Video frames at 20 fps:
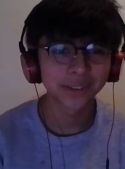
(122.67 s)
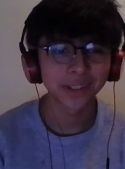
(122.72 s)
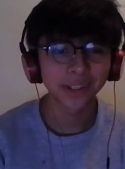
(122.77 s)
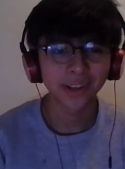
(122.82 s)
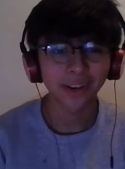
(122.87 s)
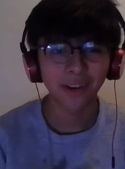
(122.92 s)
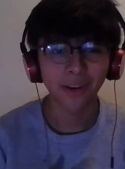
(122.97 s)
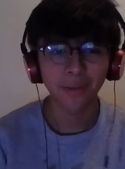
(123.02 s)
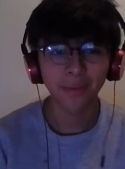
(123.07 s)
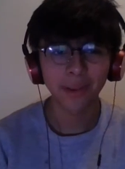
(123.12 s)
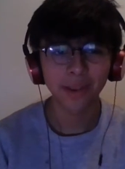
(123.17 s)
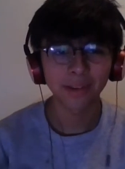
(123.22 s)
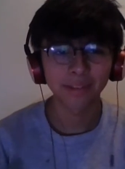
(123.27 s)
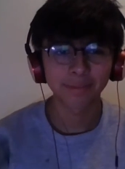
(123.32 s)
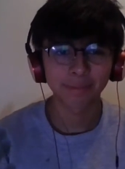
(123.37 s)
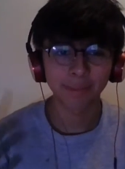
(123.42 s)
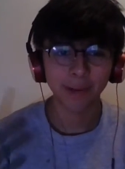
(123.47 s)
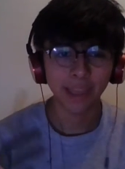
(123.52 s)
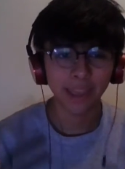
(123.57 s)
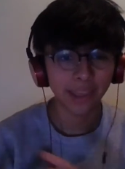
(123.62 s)
to the hobby
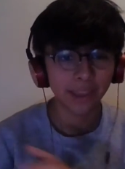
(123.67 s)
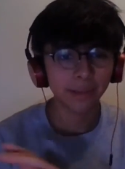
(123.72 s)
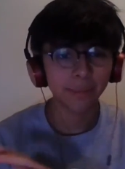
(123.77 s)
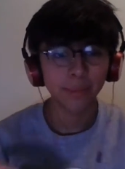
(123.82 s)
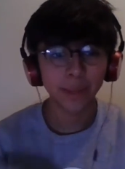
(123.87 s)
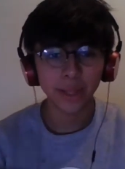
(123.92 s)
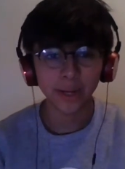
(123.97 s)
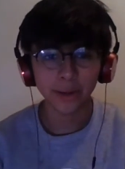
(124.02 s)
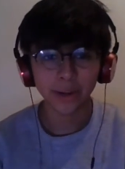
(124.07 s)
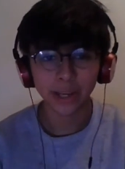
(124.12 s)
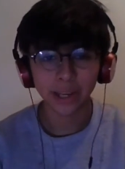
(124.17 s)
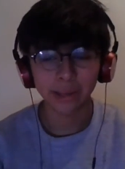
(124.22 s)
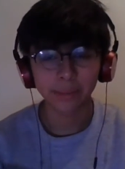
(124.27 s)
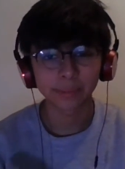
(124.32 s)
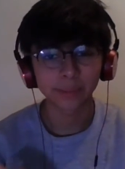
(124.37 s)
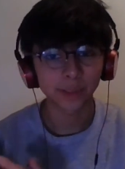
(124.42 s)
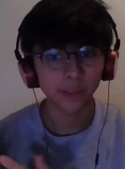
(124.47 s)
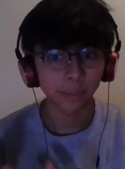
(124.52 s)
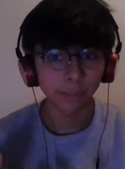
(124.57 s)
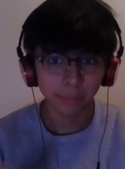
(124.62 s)
of playing video
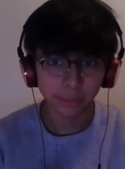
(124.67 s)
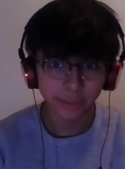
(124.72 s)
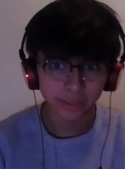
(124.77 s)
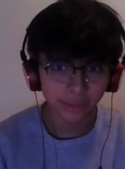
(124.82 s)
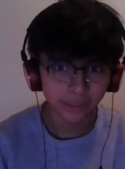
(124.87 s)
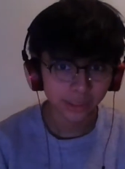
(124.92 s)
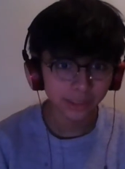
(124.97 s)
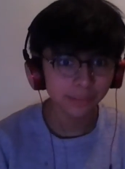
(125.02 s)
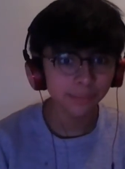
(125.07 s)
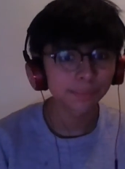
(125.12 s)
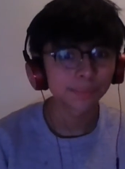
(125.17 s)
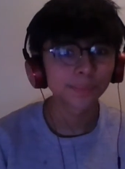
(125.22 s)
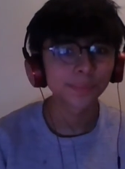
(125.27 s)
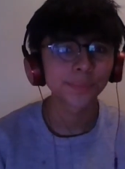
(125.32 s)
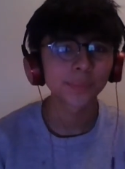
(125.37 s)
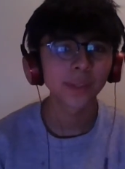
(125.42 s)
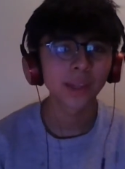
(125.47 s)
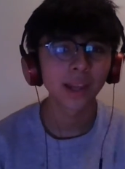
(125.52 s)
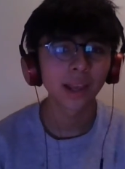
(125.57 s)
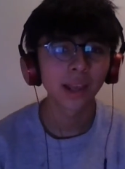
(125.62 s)
games on PC,
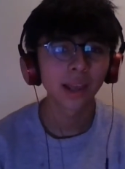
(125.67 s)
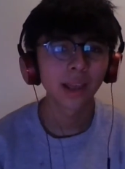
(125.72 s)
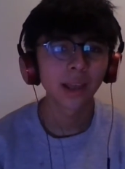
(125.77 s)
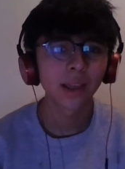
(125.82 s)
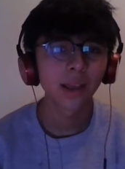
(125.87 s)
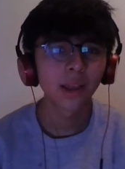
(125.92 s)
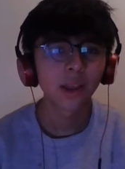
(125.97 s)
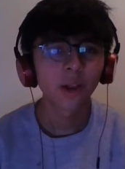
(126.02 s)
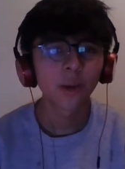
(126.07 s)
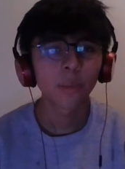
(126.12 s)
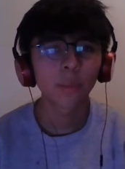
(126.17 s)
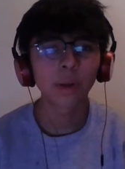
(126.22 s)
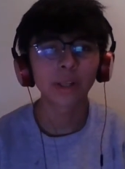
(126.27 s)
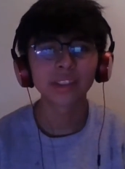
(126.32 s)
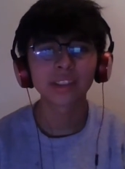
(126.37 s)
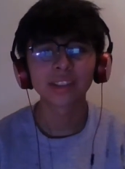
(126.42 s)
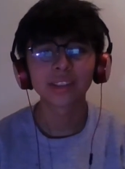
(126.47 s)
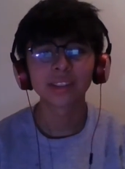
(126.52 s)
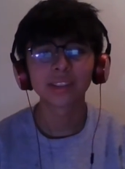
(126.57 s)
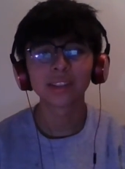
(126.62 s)

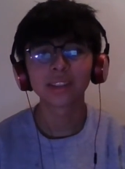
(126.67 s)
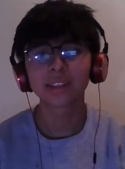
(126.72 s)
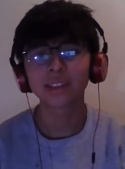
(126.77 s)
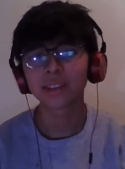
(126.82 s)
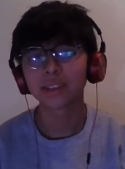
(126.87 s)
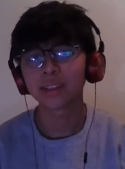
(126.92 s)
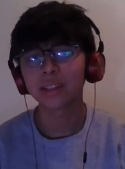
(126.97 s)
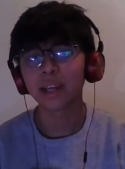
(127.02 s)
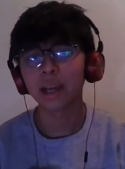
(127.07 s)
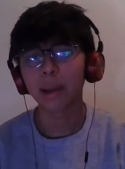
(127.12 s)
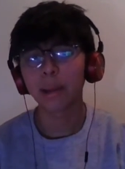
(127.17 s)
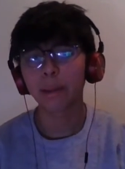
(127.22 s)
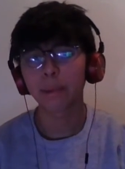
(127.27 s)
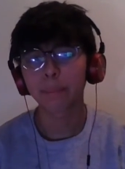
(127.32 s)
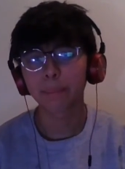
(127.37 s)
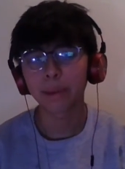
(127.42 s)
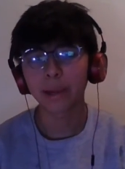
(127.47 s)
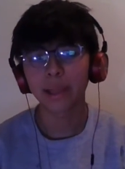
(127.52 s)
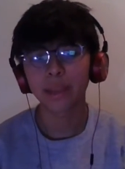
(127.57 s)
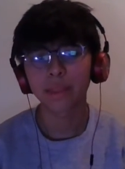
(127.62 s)
what
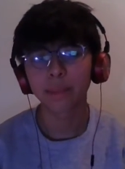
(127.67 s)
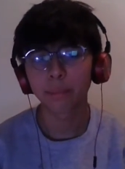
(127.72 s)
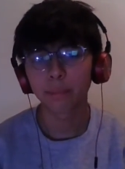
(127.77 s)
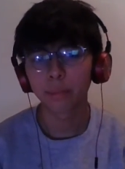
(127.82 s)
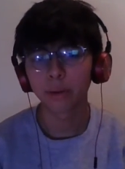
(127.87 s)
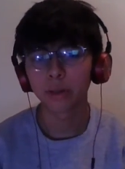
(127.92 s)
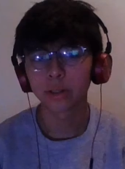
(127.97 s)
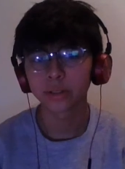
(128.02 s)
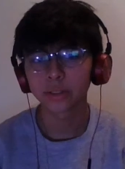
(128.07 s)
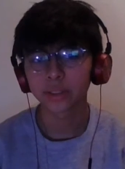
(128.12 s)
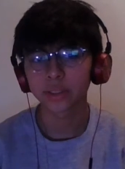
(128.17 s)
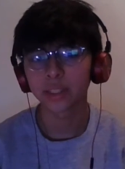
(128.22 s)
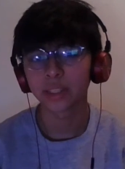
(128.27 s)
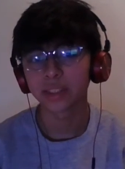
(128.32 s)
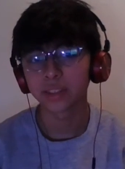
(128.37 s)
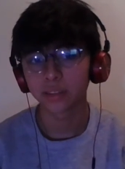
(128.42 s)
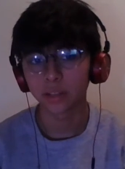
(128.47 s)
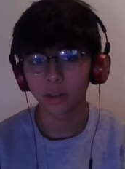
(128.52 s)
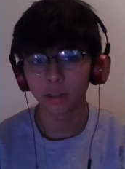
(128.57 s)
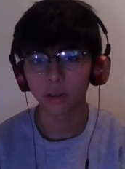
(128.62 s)
I play the most
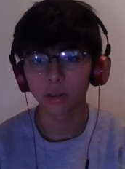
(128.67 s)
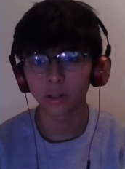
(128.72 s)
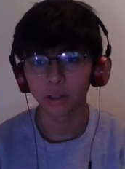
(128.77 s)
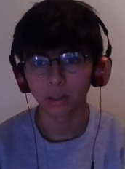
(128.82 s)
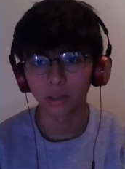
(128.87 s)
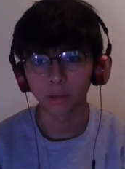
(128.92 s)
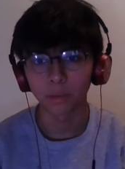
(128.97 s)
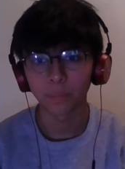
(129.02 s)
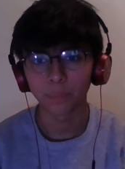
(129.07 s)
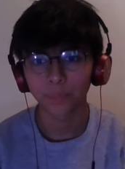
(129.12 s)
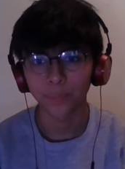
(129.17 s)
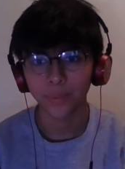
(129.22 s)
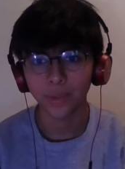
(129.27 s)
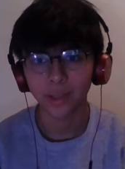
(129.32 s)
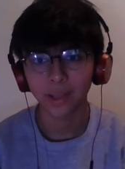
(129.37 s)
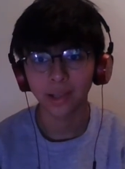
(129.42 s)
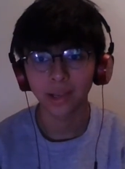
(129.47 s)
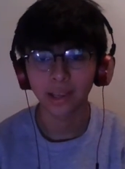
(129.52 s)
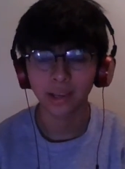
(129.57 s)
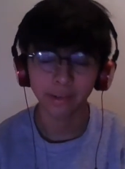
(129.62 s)
is LOL,
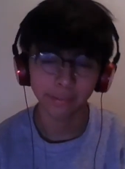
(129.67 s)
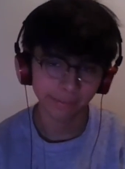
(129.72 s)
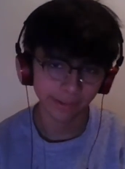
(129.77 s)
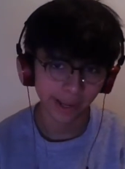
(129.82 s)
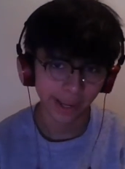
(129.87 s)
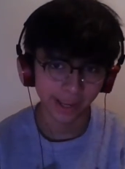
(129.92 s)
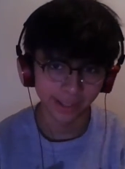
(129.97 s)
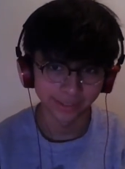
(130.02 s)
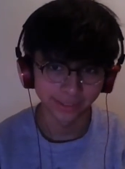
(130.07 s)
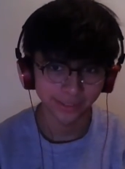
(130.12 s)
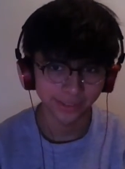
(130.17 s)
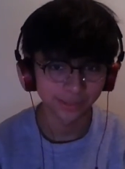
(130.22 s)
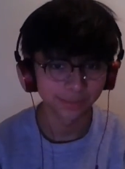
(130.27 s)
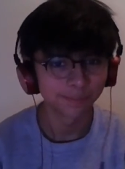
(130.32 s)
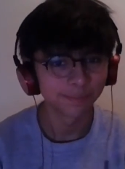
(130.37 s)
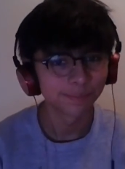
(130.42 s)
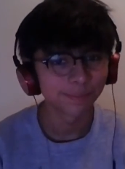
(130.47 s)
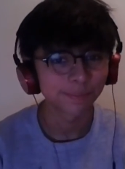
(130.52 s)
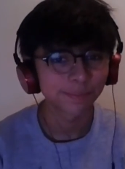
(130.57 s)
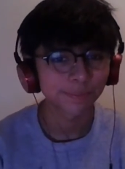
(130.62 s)
League of Legends,
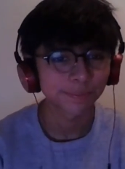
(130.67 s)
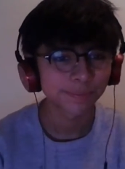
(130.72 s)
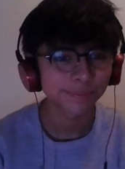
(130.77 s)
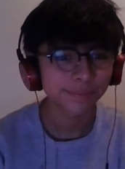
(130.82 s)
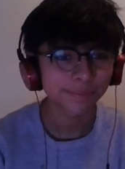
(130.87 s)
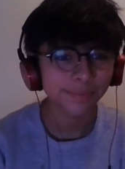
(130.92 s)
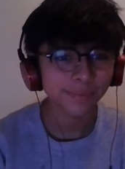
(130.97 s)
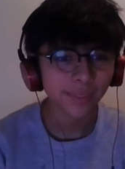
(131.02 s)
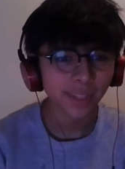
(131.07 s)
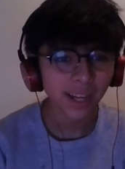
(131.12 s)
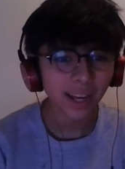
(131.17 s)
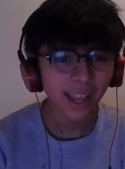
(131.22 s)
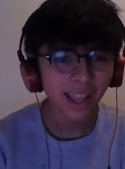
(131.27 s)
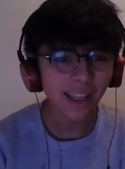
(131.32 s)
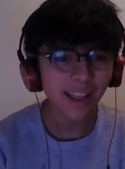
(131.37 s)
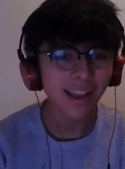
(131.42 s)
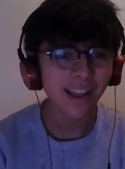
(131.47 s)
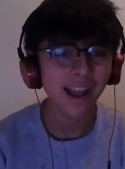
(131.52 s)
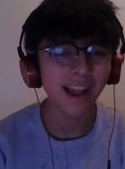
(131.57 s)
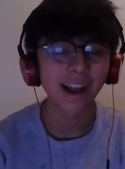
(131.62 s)

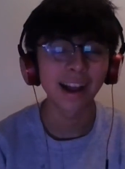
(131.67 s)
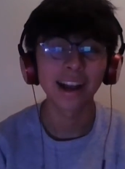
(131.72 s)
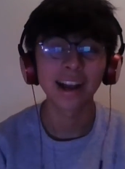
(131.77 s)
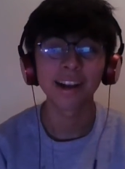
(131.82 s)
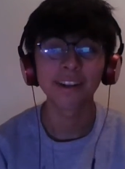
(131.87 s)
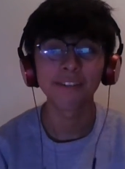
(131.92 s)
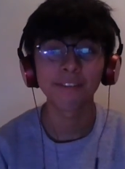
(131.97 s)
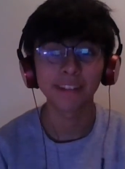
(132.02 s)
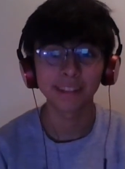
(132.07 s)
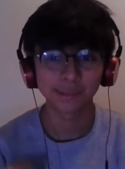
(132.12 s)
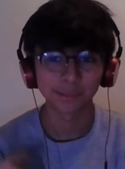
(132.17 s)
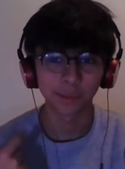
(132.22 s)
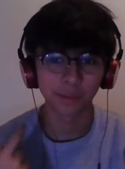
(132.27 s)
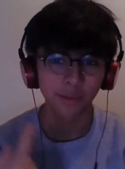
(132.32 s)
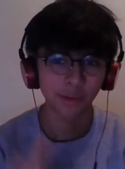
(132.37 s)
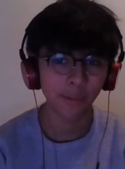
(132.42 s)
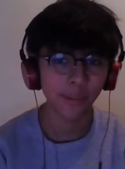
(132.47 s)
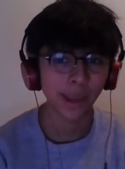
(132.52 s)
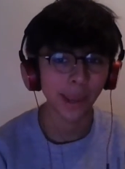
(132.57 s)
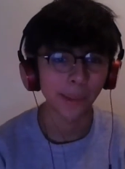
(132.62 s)
and
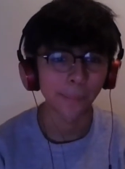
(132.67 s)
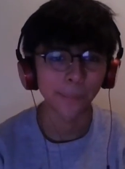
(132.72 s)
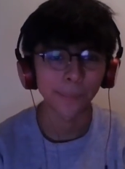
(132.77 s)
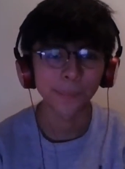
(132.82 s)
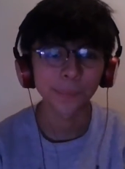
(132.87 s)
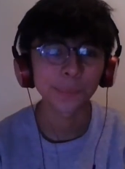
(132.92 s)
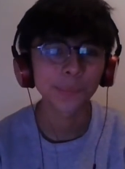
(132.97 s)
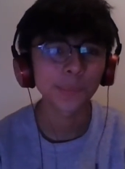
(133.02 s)
Phasmophobia.